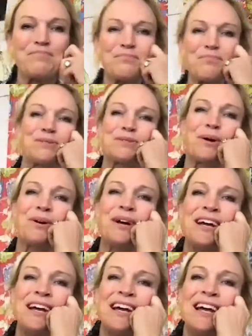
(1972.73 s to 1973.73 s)
So
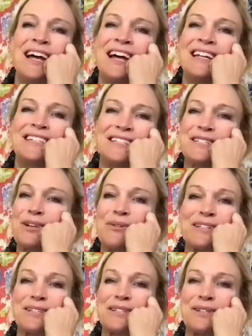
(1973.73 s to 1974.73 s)
just don't
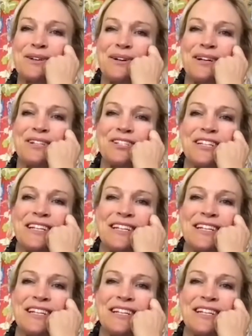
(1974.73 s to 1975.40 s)
get discouraged.